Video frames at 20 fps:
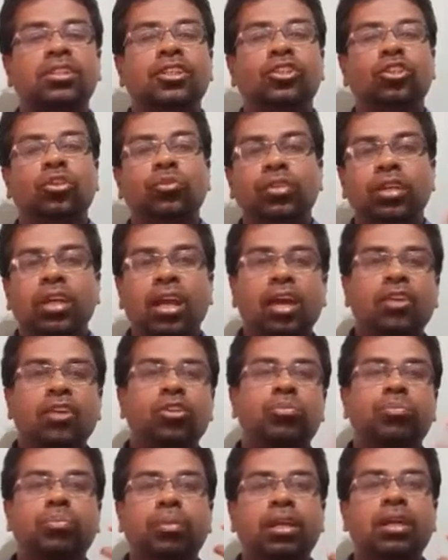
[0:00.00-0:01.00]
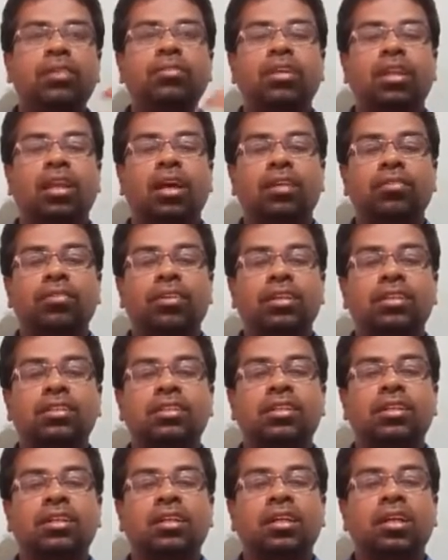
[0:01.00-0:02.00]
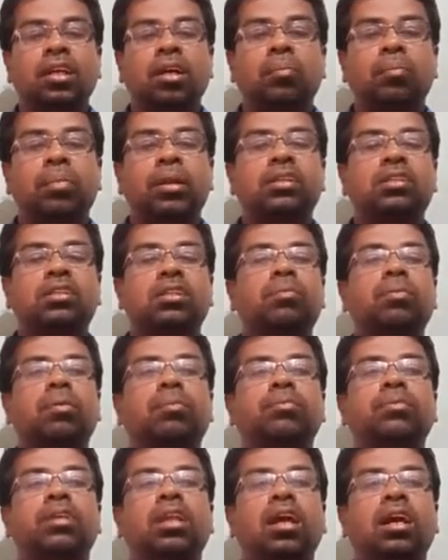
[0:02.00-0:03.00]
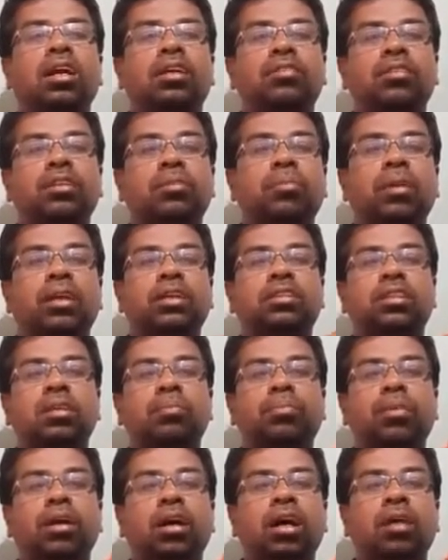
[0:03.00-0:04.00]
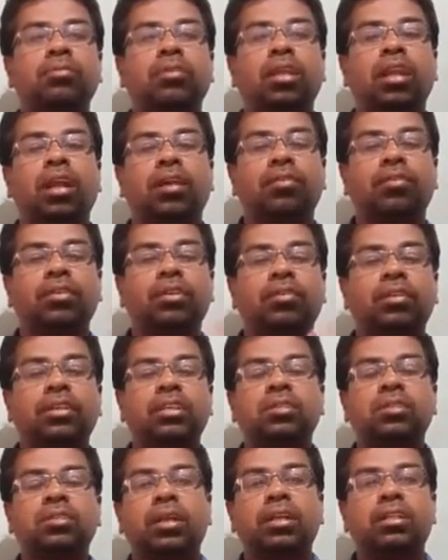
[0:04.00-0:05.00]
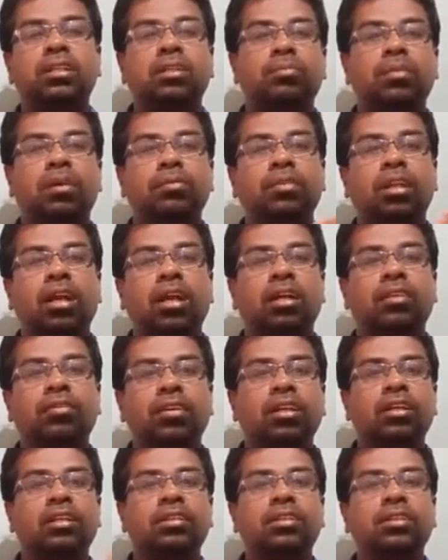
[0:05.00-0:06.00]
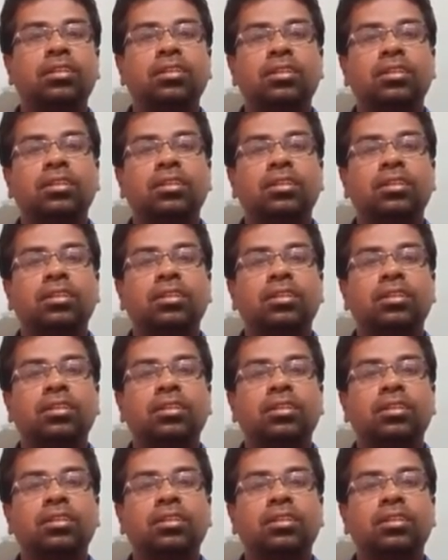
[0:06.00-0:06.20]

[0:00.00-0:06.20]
So we had to play with the language, brush up of the language, brush up of the language. What is brush up of the language?